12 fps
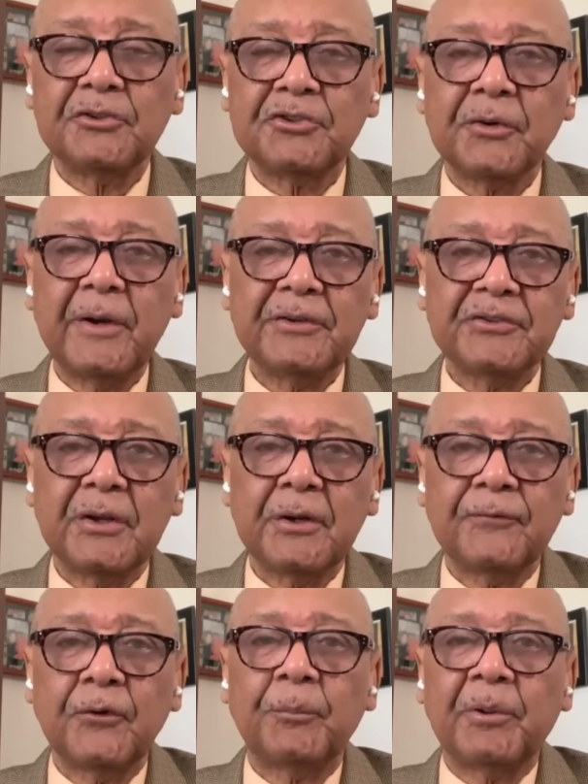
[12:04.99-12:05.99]
The Joint
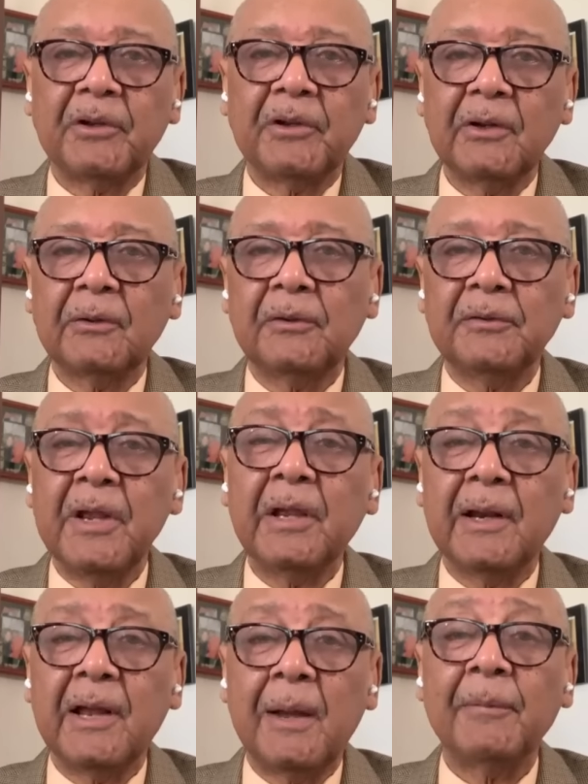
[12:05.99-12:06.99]
Center for Political and
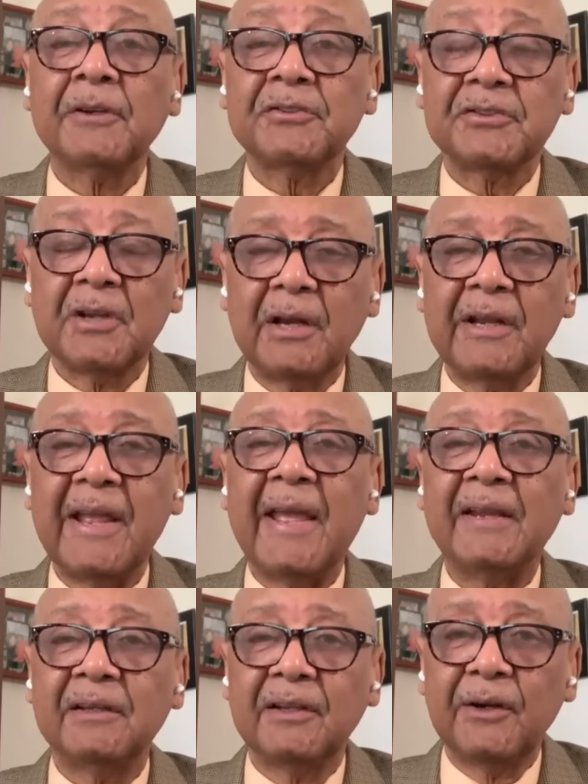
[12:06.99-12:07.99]
Economic Study,
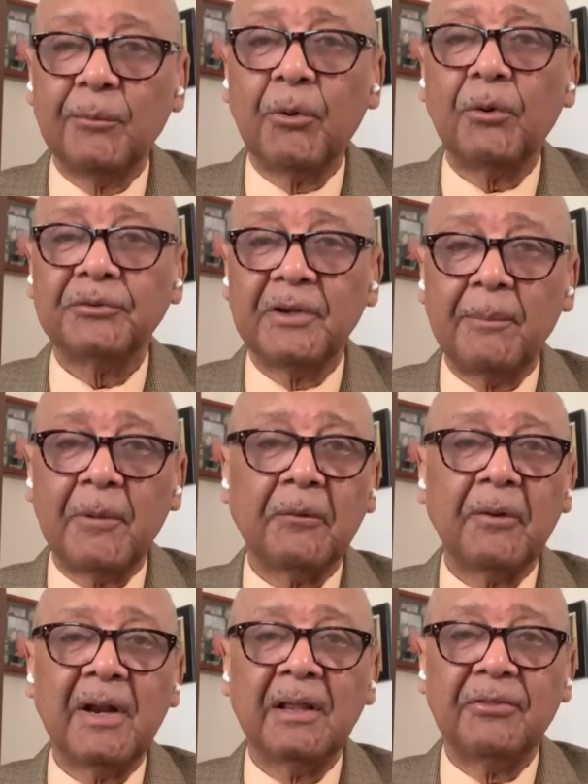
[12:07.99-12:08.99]
a liberal
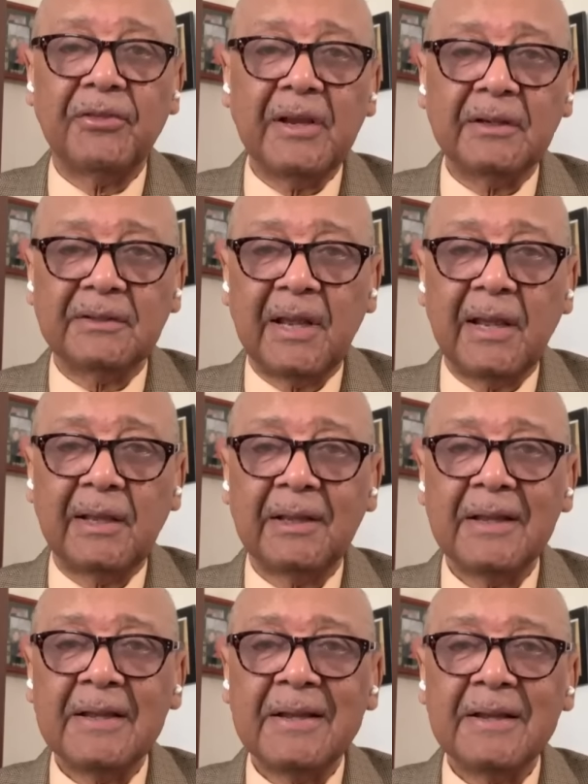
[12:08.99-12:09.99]
democratic think tank,
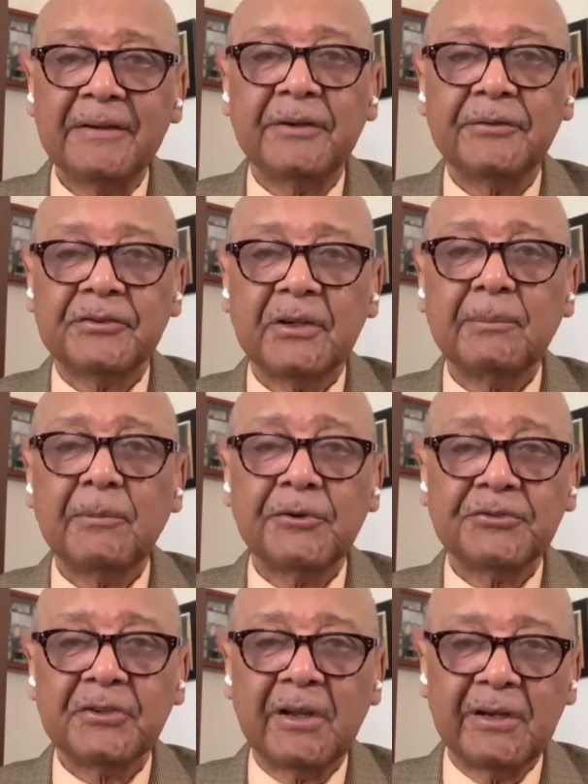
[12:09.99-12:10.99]
did
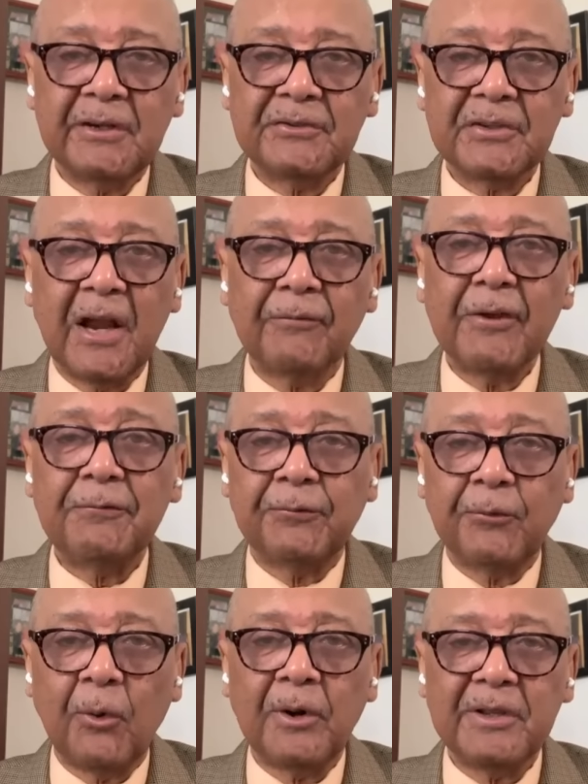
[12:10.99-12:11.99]
similar studies every
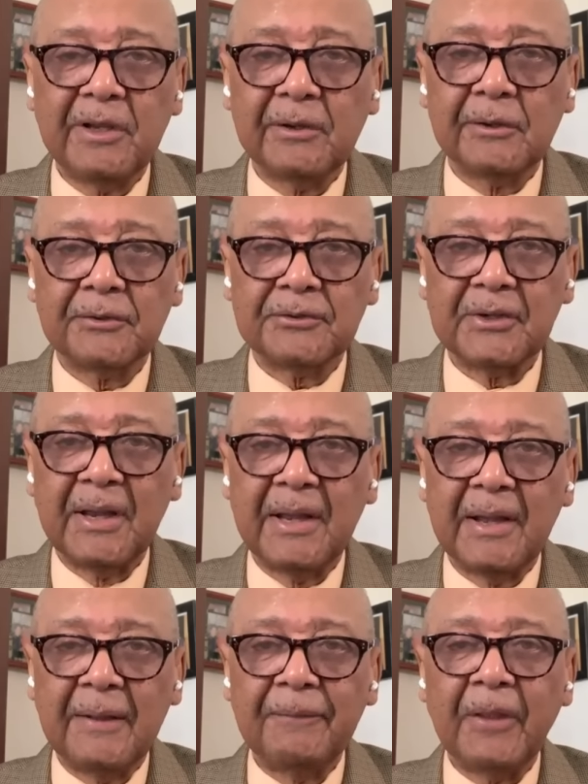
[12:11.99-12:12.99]
4 years.
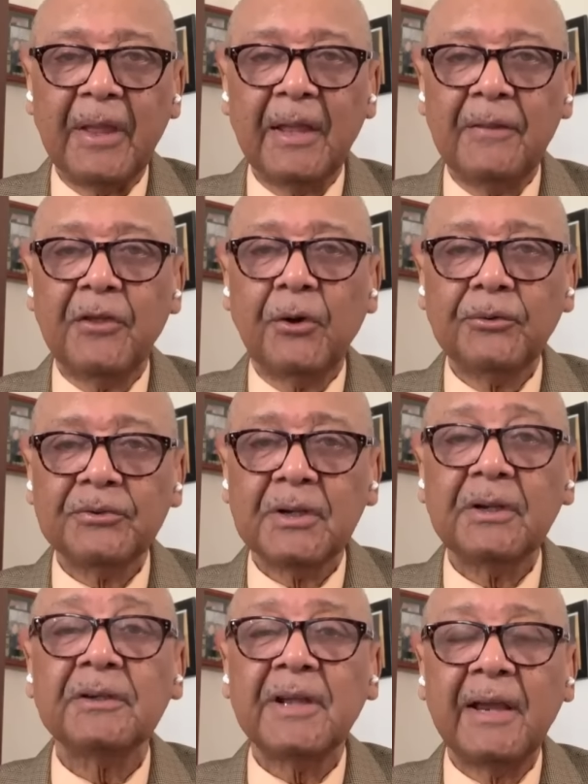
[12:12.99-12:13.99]
And those
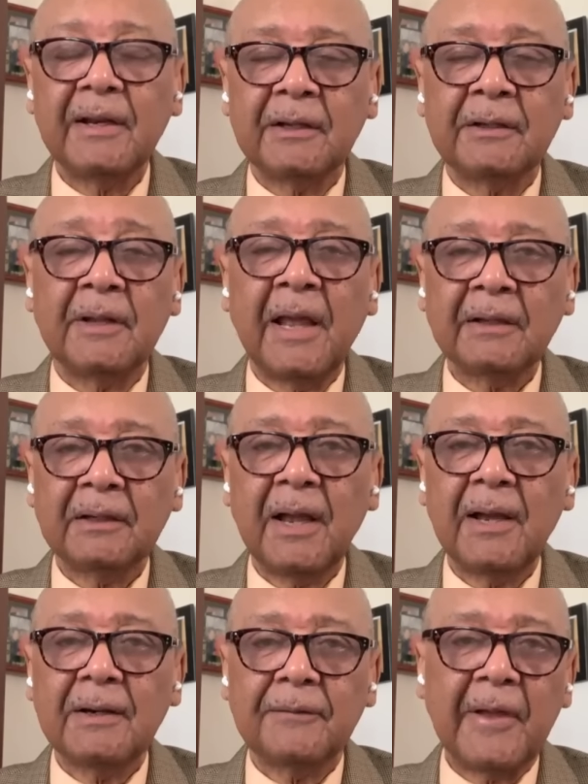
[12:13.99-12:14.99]
data, that
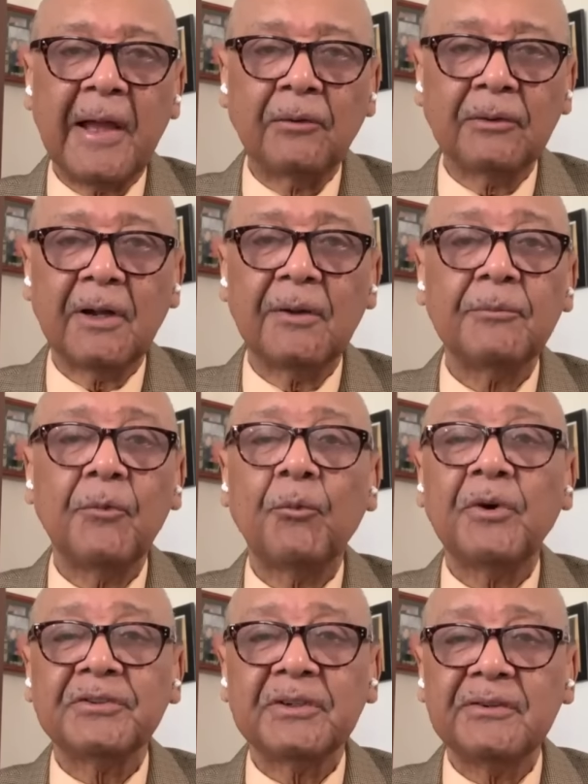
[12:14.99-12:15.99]
kind of outcome
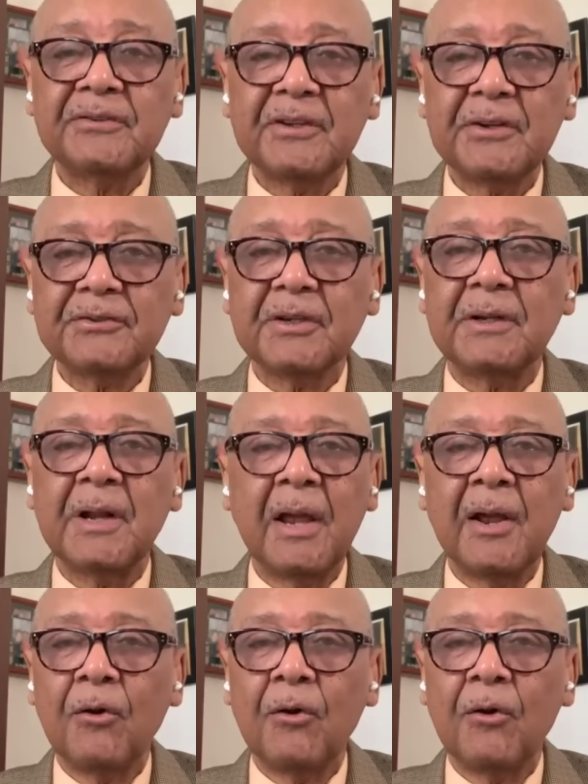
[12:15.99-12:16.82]
was consistent.